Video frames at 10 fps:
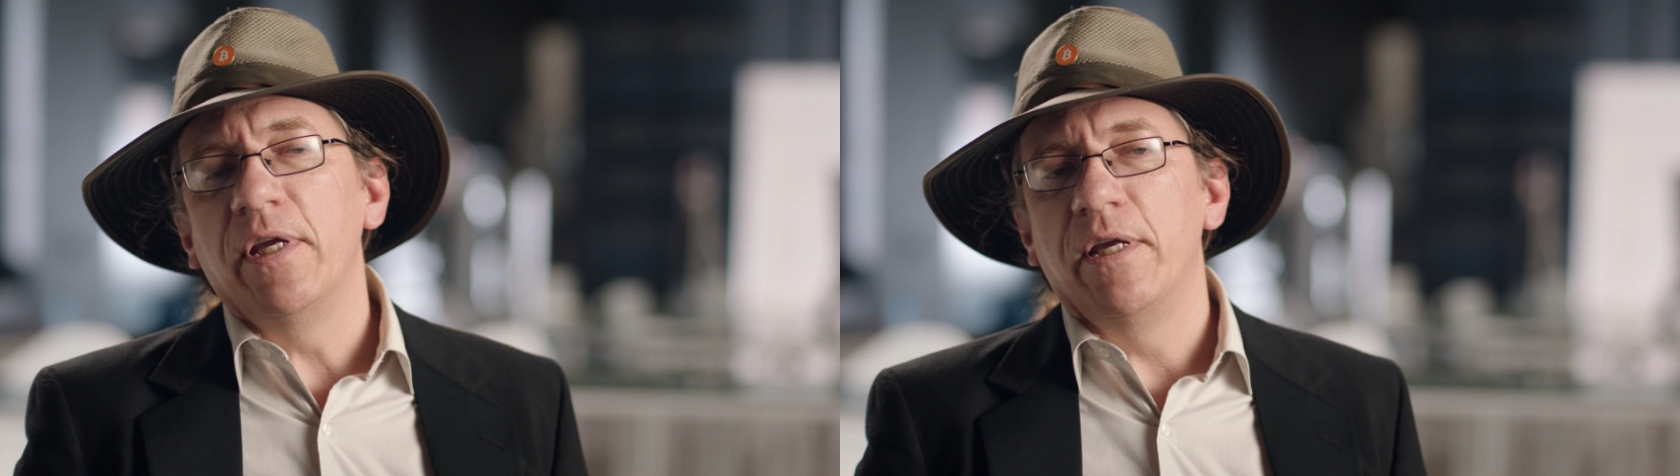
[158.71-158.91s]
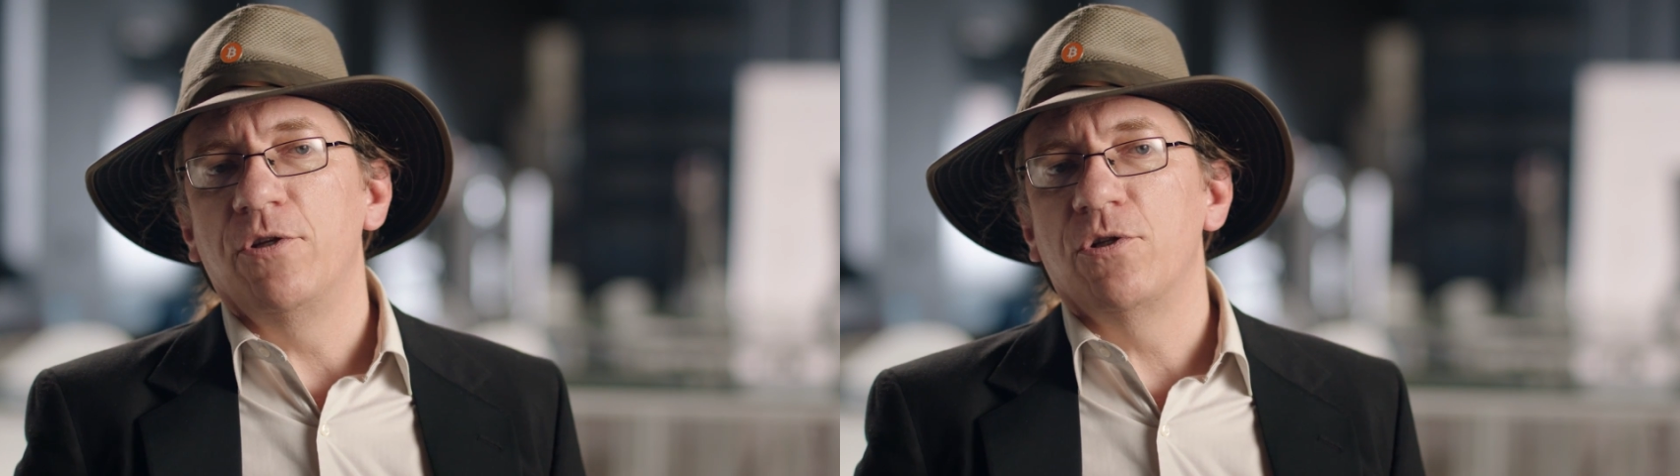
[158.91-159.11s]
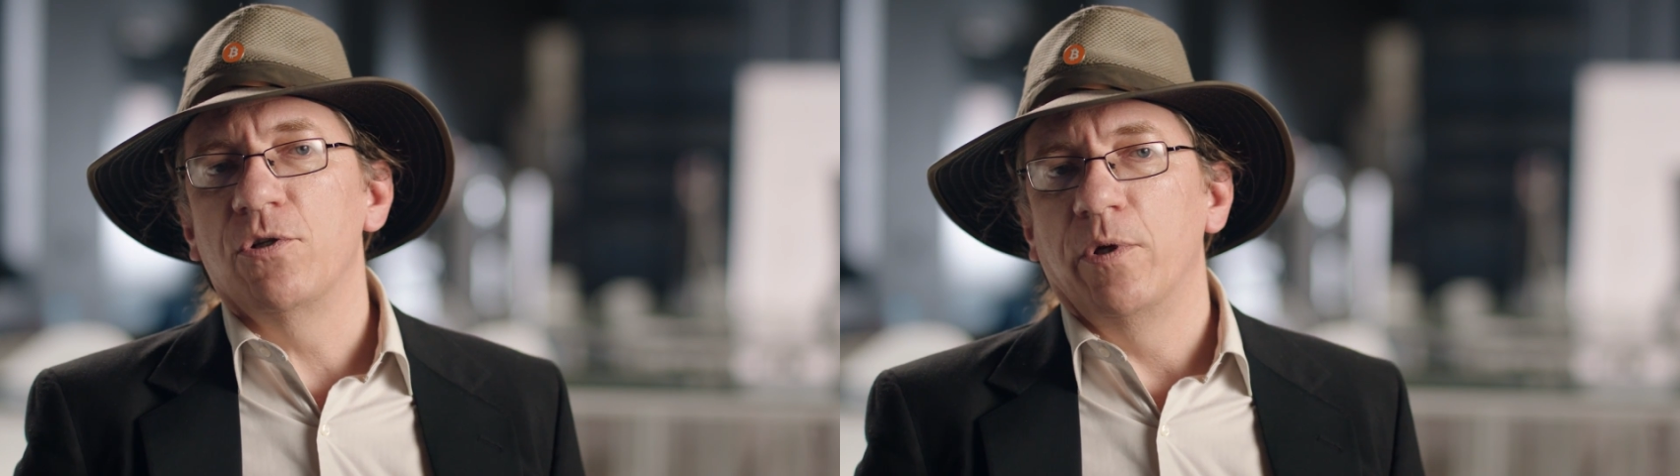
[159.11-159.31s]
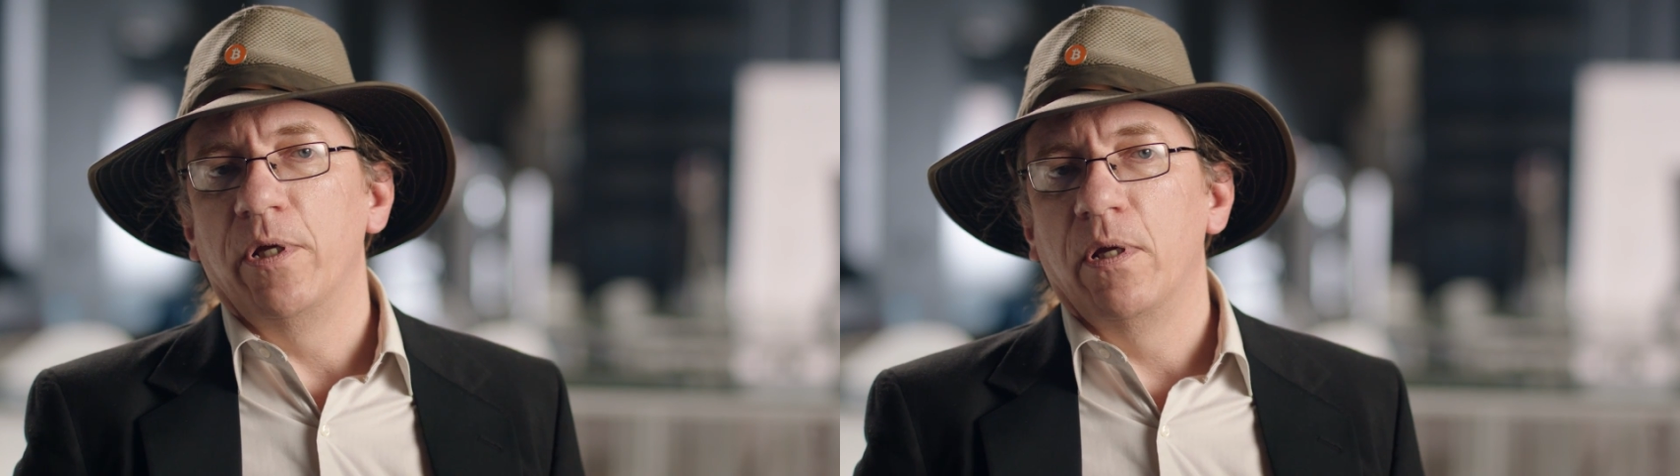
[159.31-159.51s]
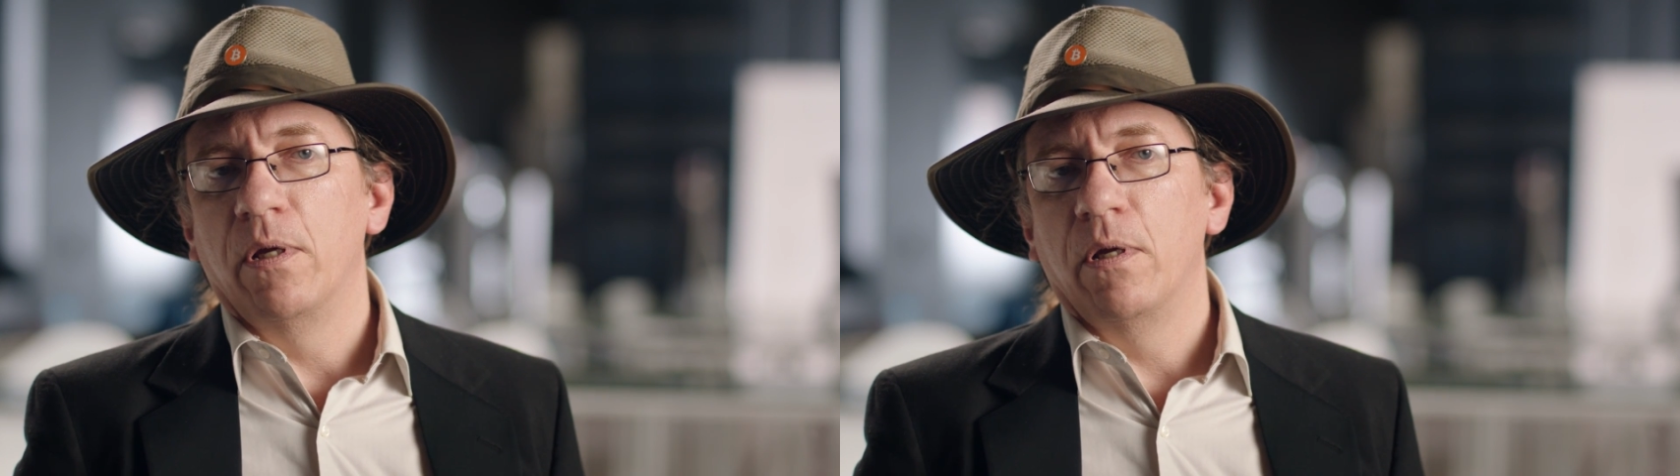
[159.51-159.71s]
history
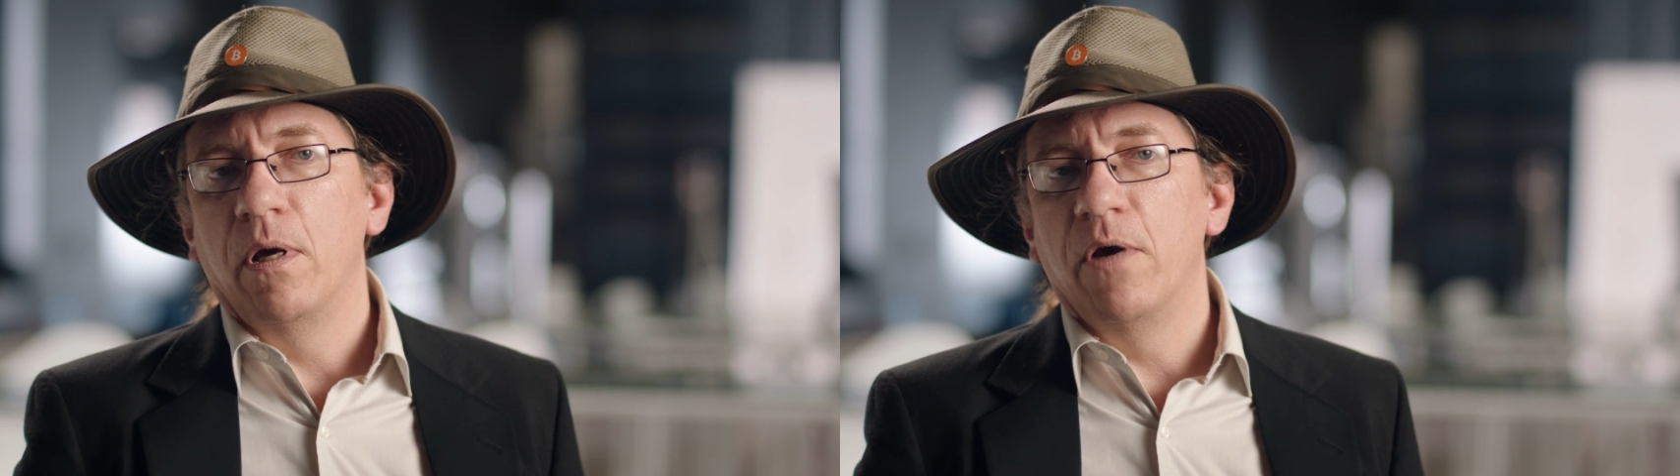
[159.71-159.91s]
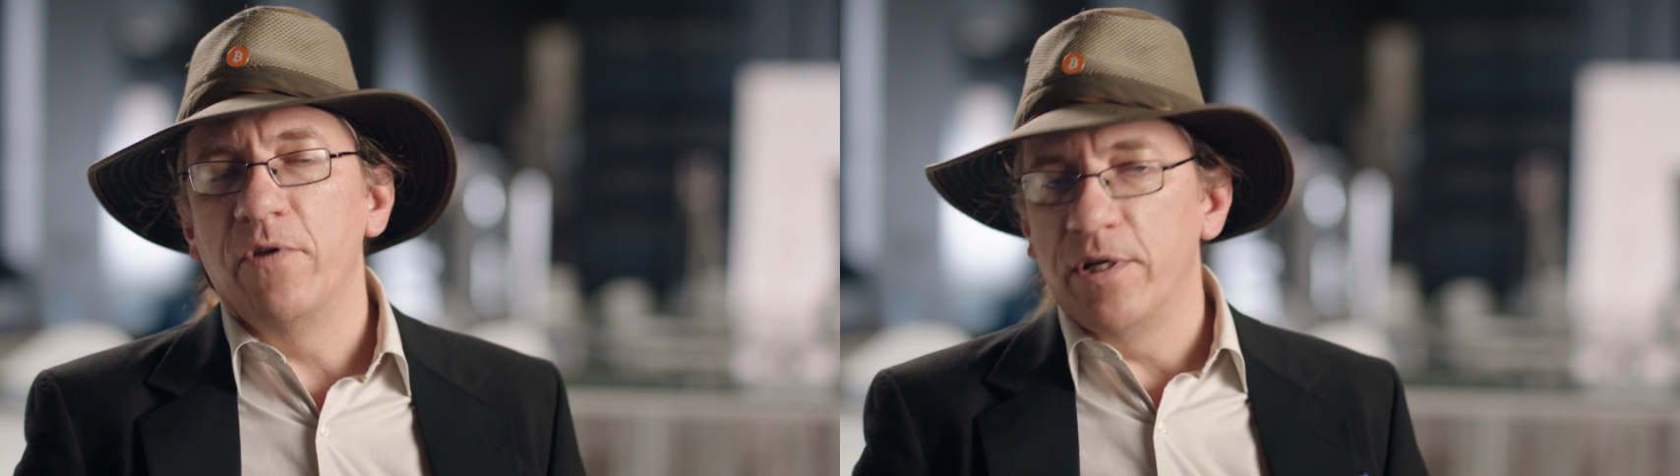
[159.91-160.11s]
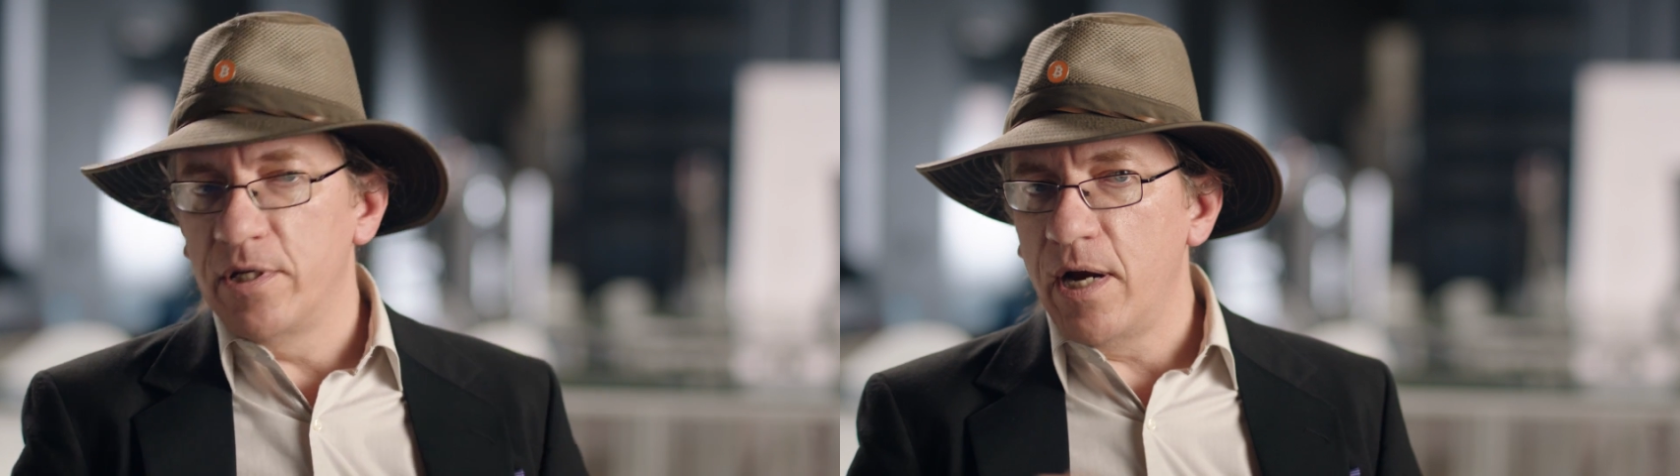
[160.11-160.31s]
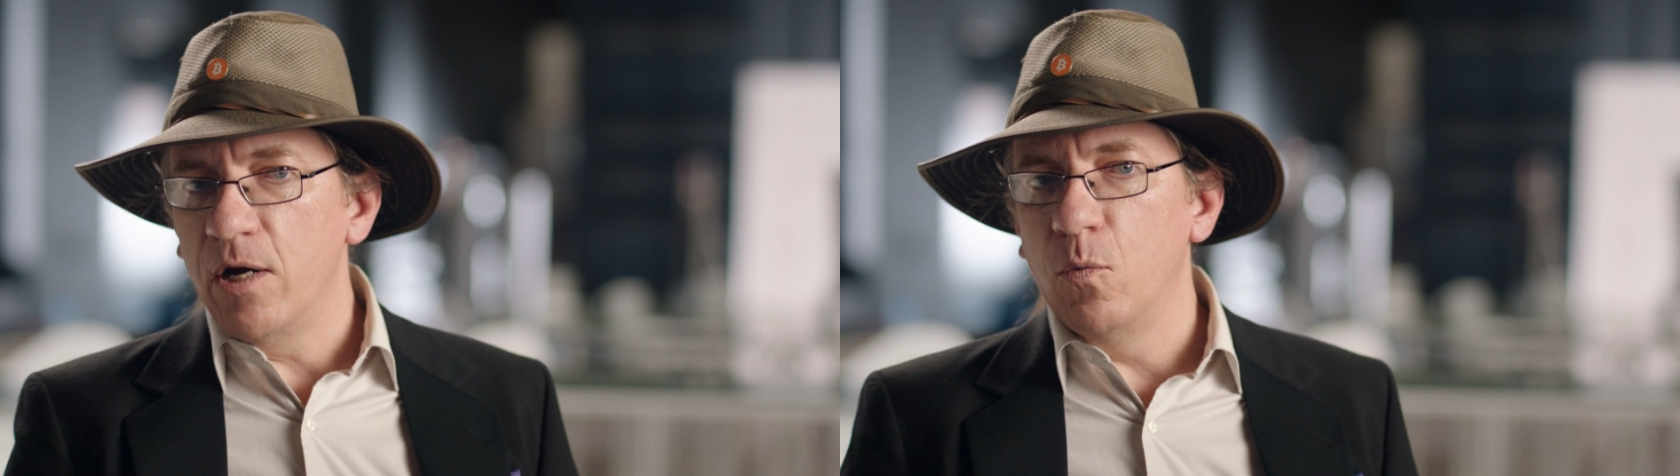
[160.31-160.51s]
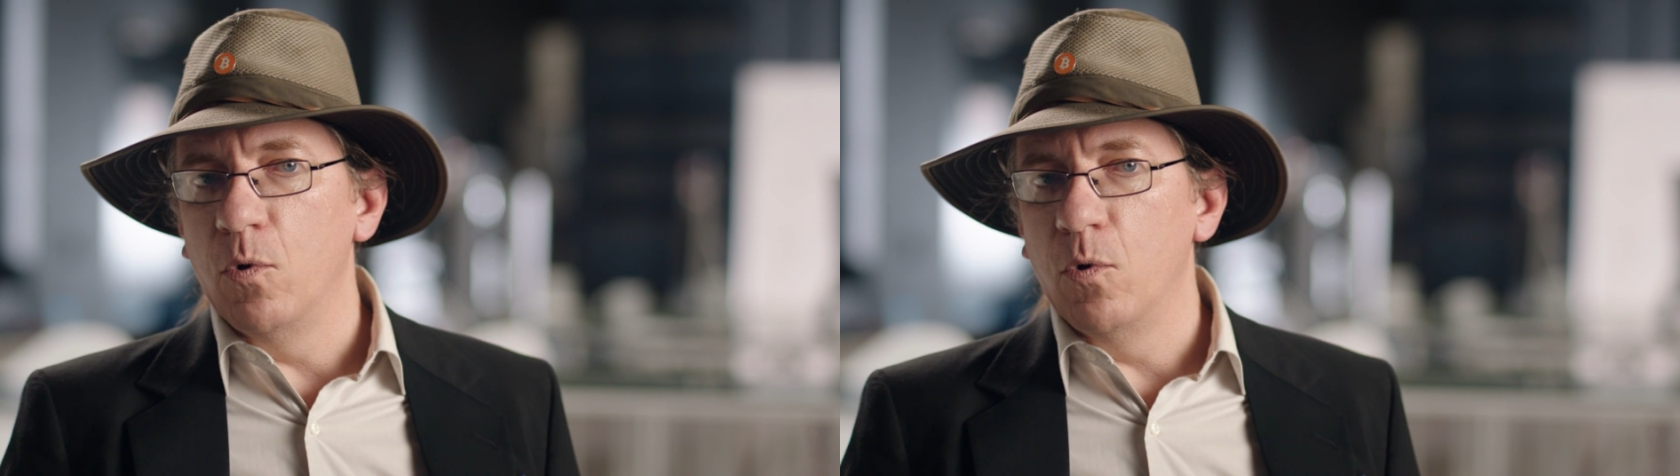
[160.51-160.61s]
of the entire